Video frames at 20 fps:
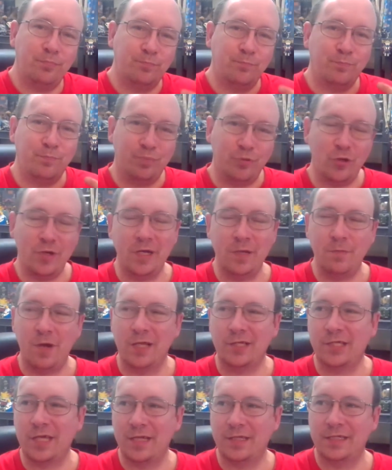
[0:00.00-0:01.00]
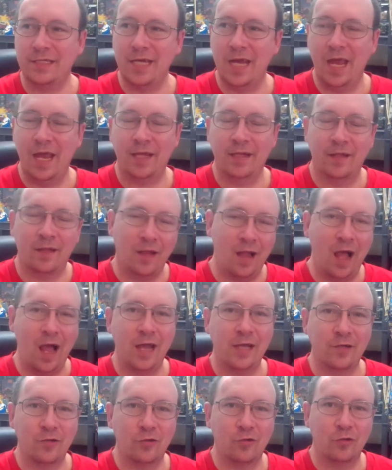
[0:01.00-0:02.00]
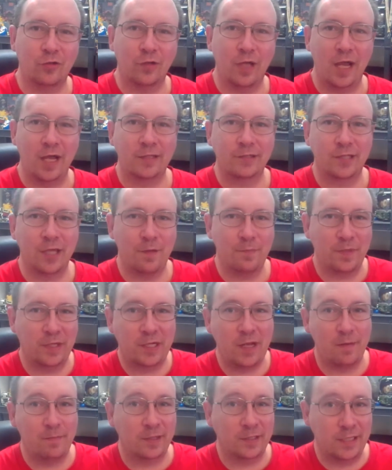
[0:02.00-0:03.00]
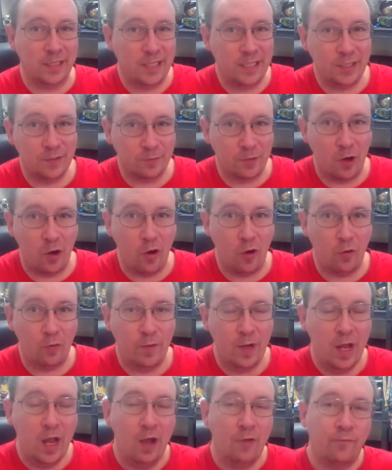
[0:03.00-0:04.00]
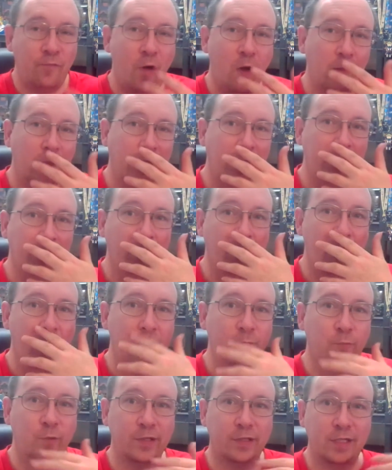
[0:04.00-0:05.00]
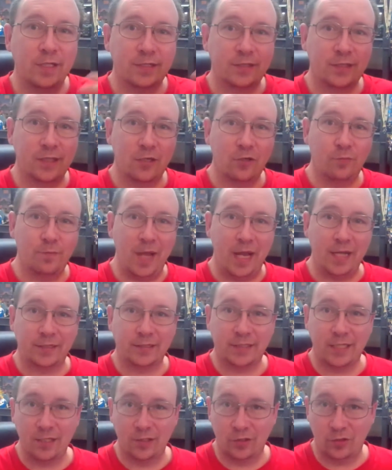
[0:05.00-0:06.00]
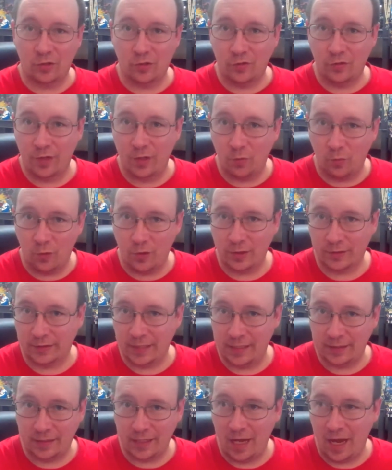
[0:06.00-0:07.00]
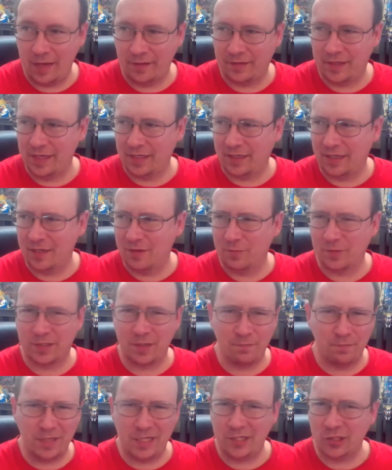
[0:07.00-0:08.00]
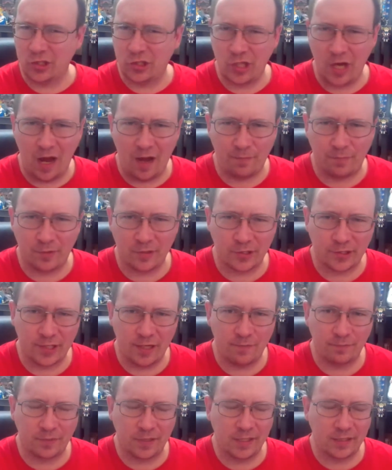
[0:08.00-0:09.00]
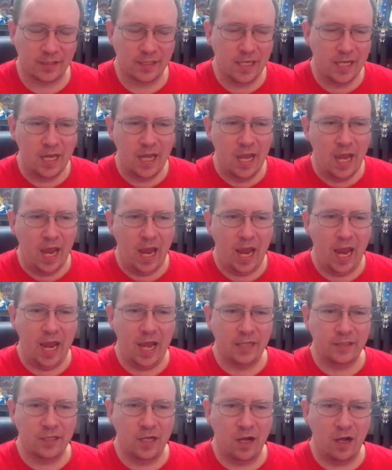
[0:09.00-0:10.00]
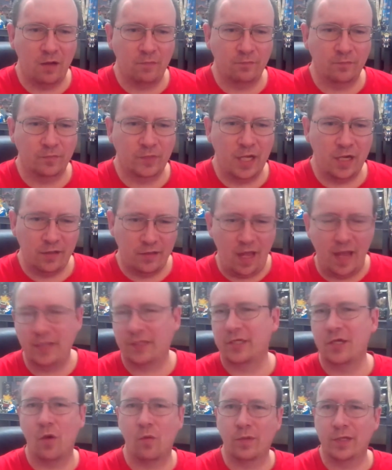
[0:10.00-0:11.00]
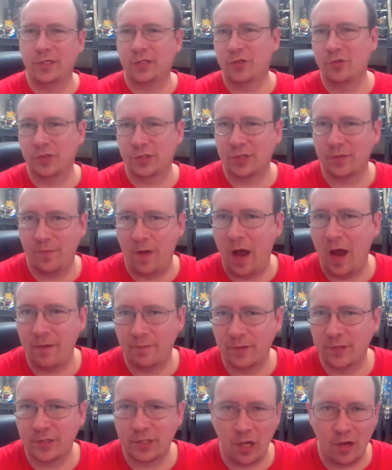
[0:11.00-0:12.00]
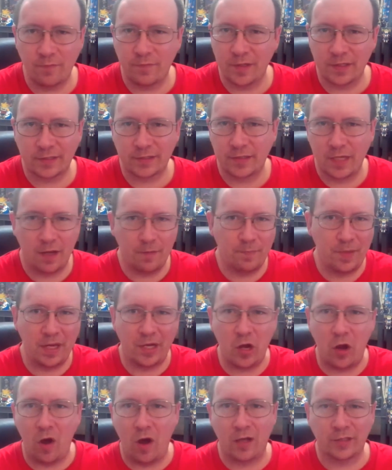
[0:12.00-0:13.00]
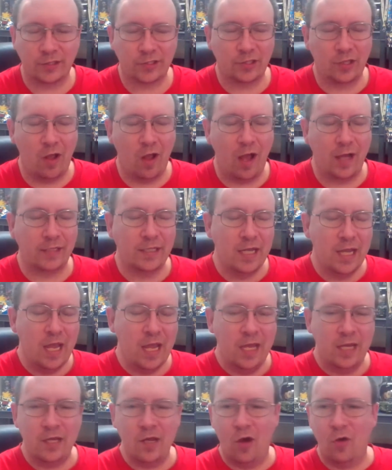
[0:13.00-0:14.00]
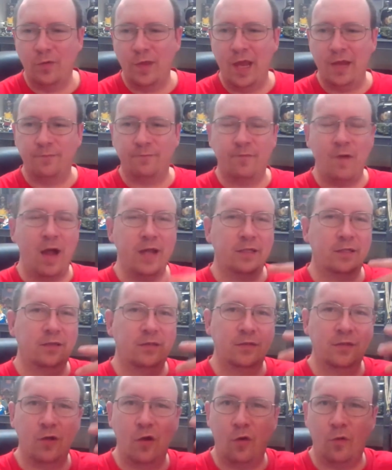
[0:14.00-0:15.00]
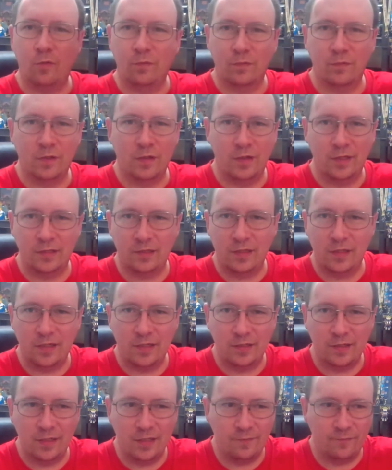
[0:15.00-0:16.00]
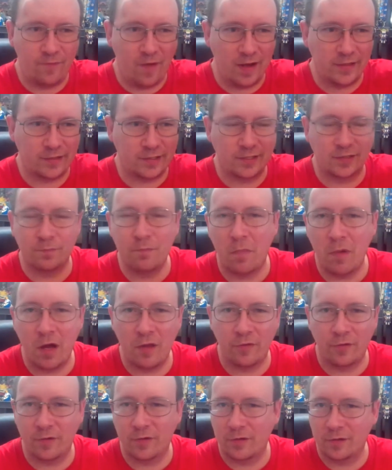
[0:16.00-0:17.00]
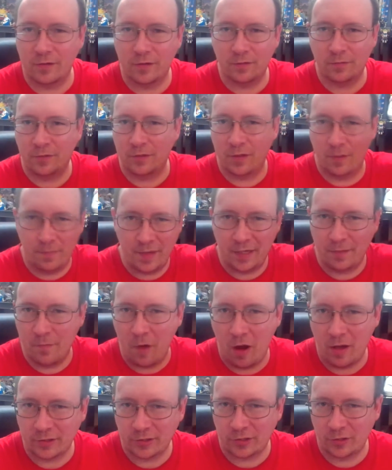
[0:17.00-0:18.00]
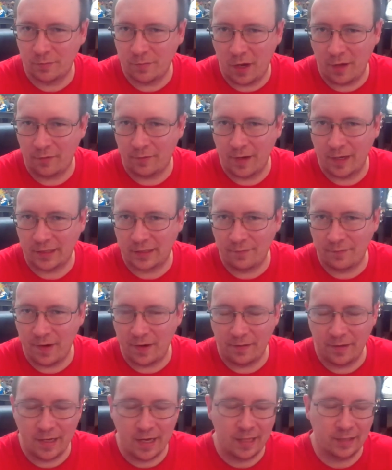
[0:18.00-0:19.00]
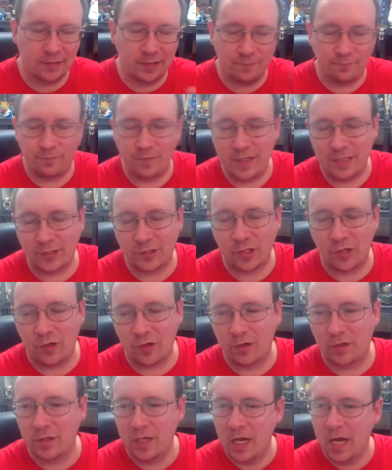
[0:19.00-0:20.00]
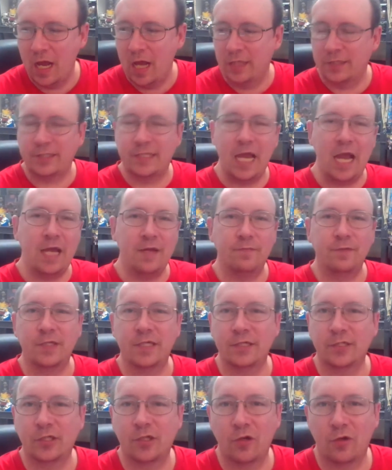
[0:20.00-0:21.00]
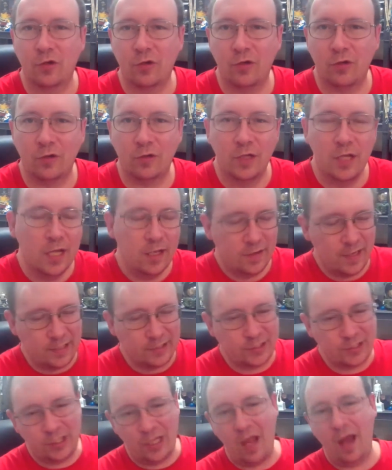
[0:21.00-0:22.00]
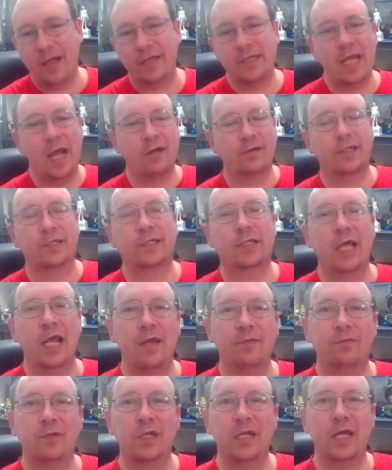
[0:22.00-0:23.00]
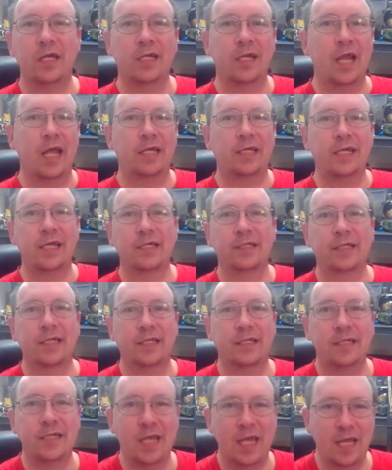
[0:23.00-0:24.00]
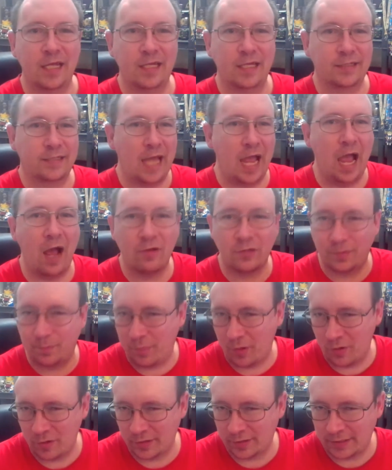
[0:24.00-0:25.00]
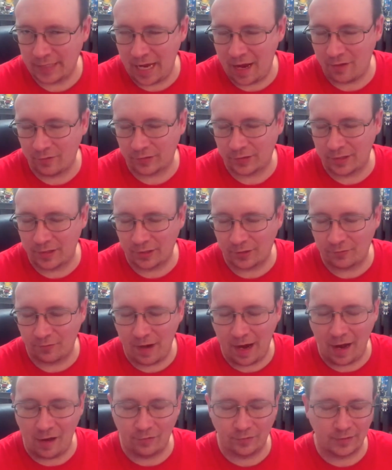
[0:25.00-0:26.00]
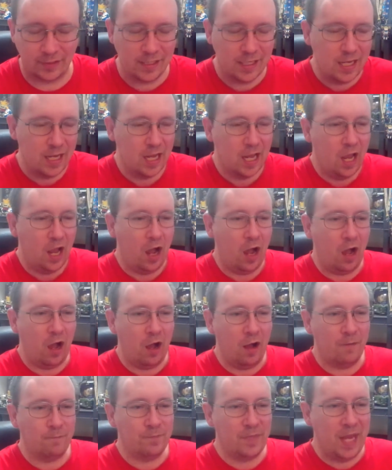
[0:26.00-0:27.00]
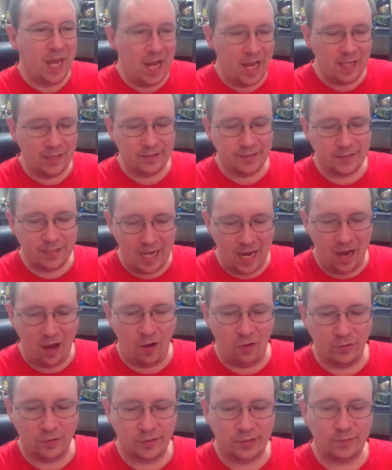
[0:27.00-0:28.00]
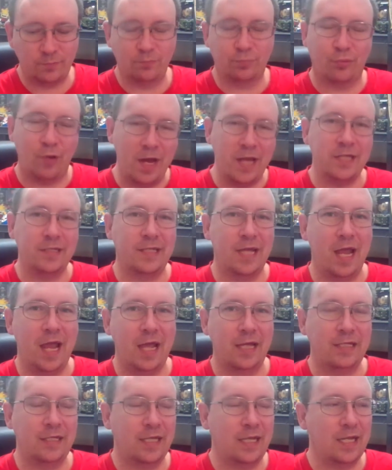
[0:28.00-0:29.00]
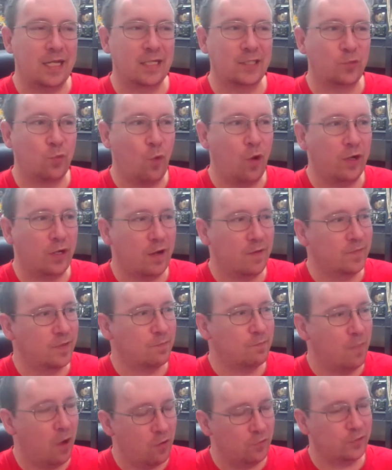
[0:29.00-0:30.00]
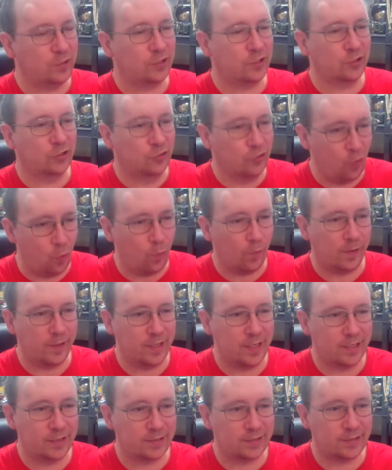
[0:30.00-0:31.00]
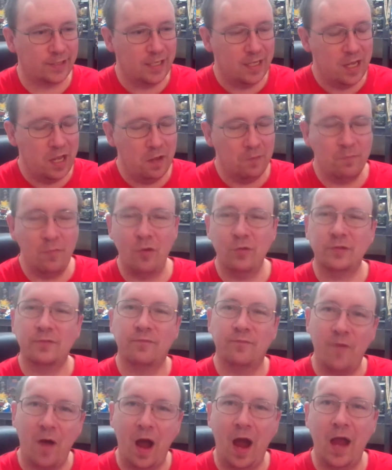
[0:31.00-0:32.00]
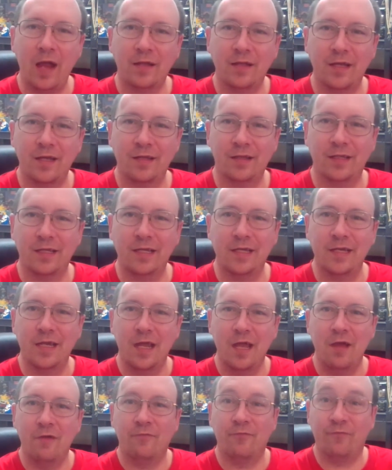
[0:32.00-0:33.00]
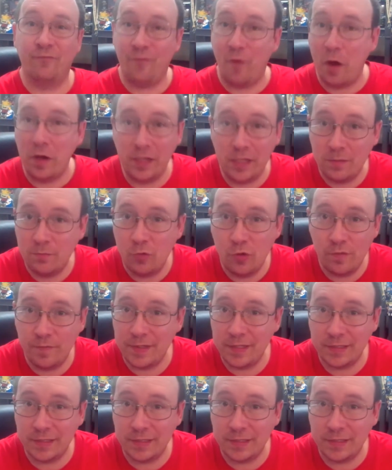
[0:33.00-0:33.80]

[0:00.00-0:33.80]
pretty much at the end, Lionel ends up becoming a hero, falling in love with this little Mexican girl that worked at I think it was a meat shop or something. And they're like the only two survivors of this big onslaught. They fight, he fights his mother, or the big monster mother at the very end, defeats her, saves his girl, they slide down to safety, and then they kiss at the end as the house burns down to the ground. Hands down, Braindead is one of the most goriest, most violently funny movies